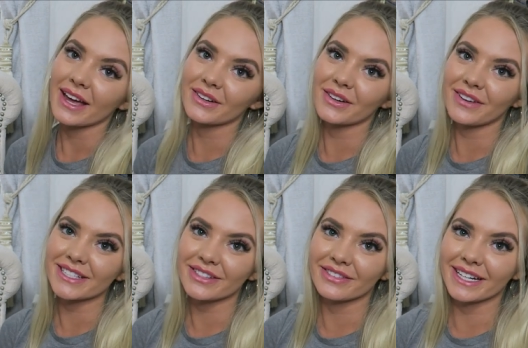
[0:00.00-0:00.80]
I don't know if I
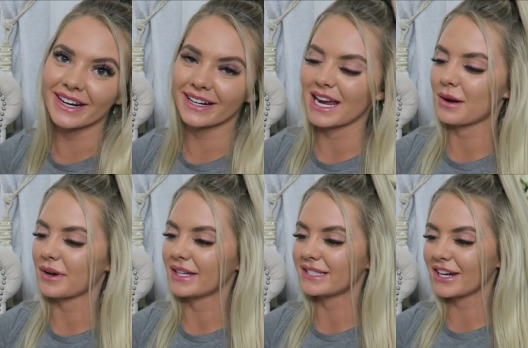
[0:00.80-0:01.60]
should read it on
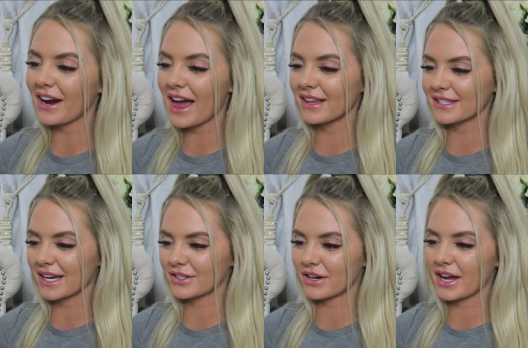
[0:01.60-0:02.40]
camera. Dear
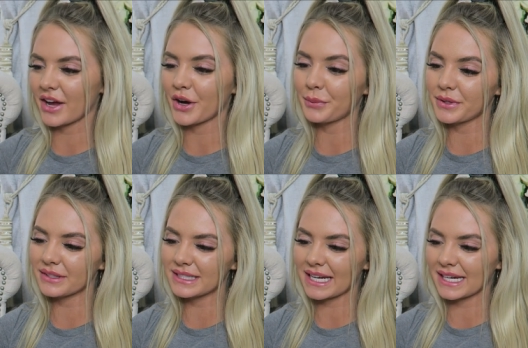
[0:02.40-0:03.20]
Alexandria, I hope you
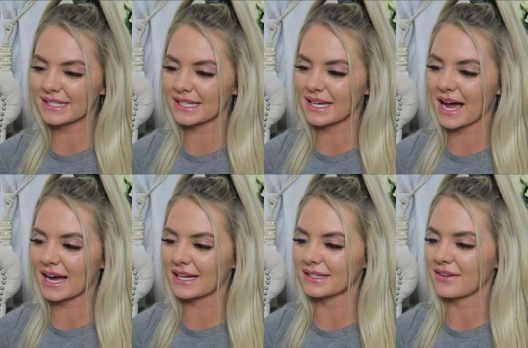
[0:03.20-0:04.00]
and Daisy
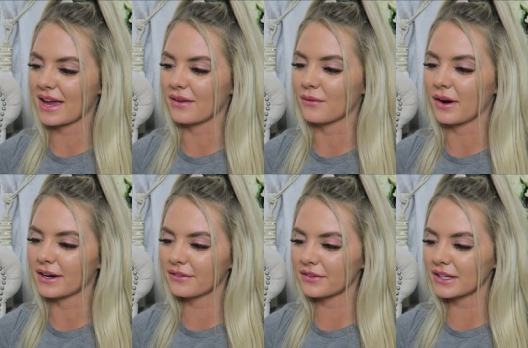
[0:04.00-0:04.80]
have a
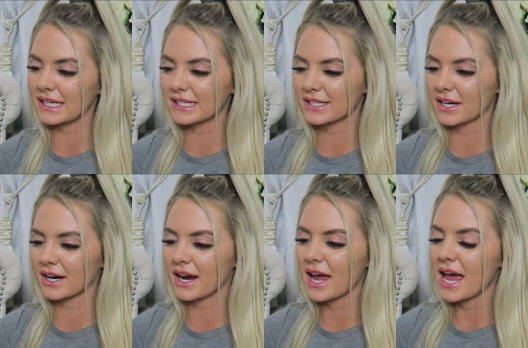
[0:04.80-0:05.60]
wonderful
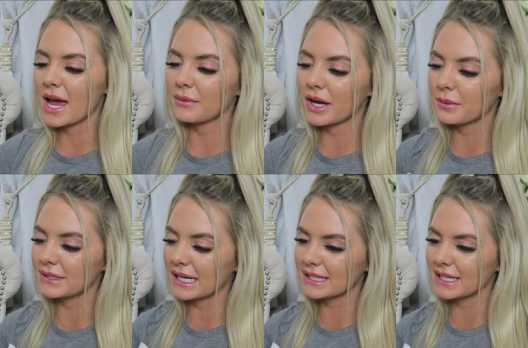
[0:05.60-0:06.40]
Easter and we hope
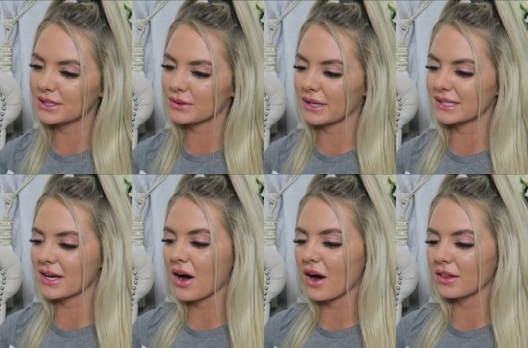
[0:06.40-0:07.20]
Daisy enjoys
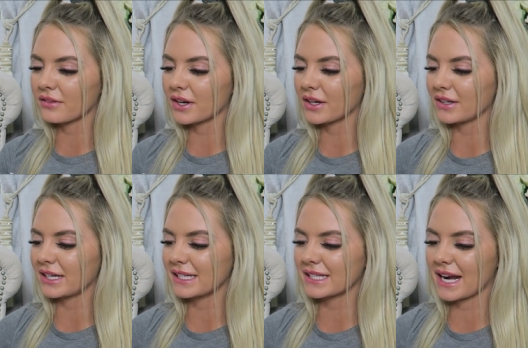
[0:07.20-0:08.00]
all of her
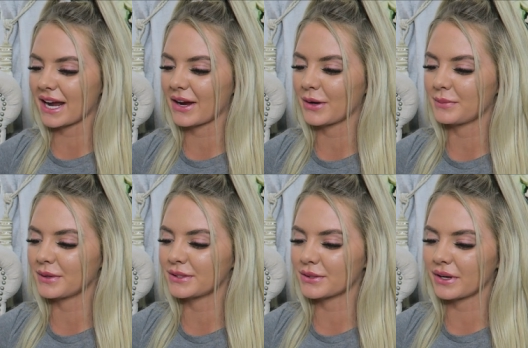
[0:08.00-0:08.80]
goodies and I hope
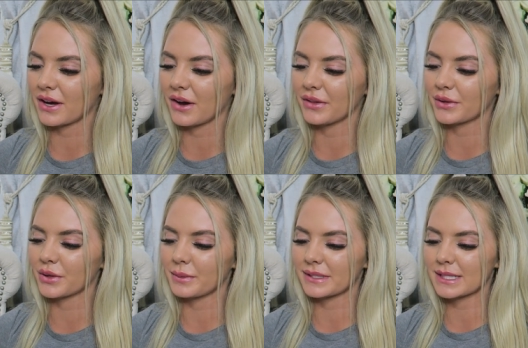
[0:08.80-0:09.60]
you enjoy all the
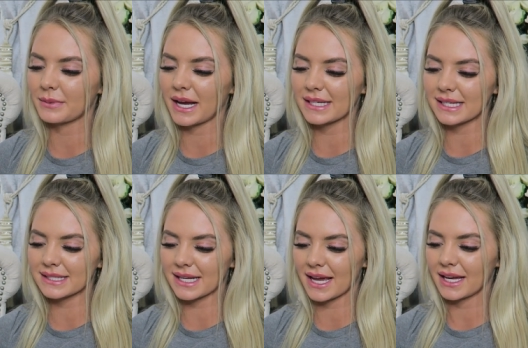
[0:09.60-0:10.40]
grooming supplies I
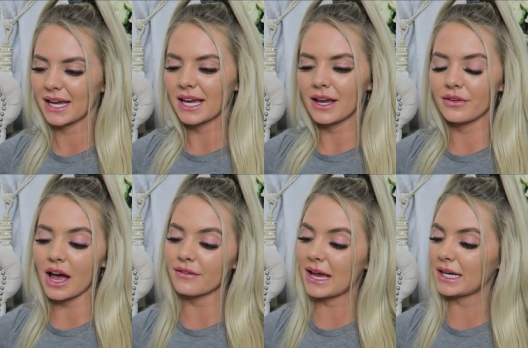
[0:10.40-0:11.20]
sent. If you
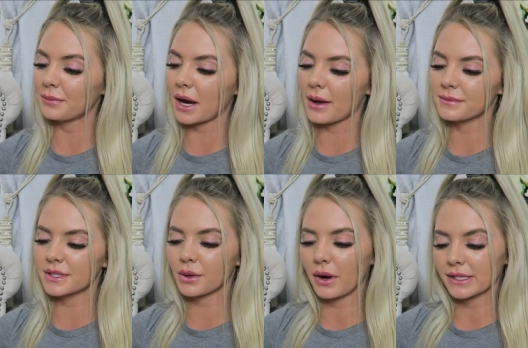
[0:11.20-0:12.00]
have any
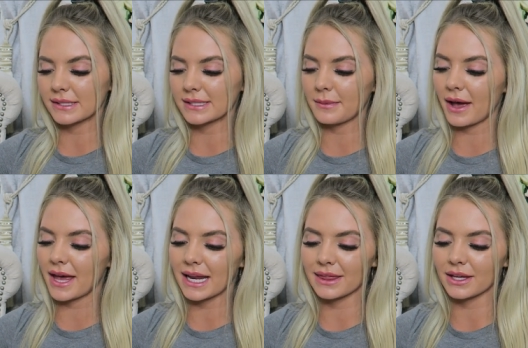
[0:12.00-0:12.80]
problems or questions about
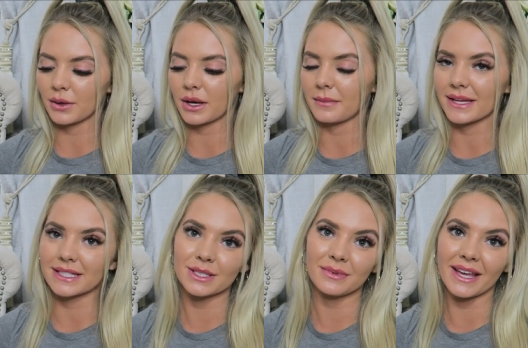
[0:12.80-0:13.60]
anything, you can
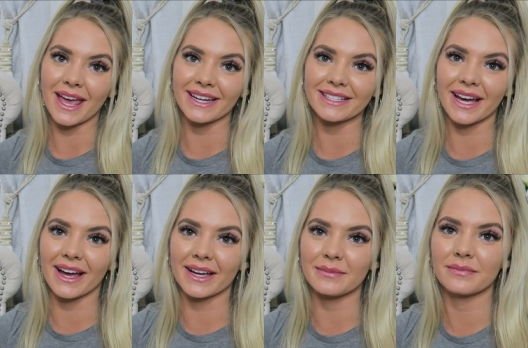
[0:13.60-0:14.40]
message me
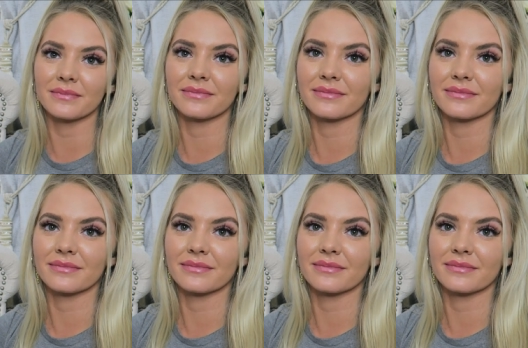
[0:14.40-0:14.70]
anytime.